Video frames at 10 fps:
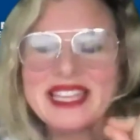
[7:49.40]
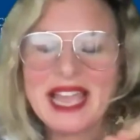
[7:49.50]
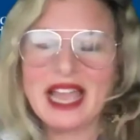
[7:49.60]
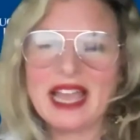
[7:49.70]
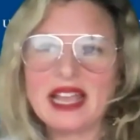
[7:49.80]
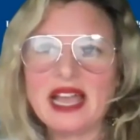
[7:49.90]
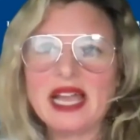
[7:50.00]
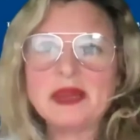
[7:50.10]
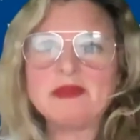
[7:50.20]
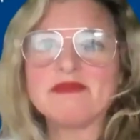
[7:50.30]
Yeah,
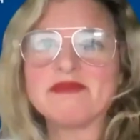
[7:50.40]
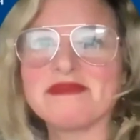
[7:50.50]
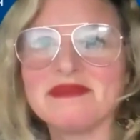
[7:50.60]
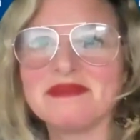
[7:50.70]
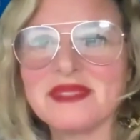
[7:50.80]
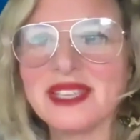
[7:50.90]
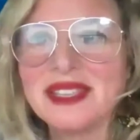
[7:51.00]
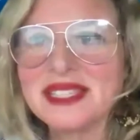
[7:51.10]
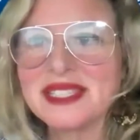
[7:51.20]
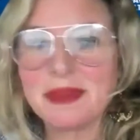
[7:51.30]

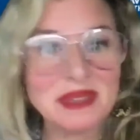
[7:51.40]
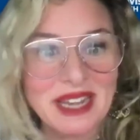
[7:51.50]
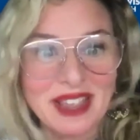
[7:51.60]
something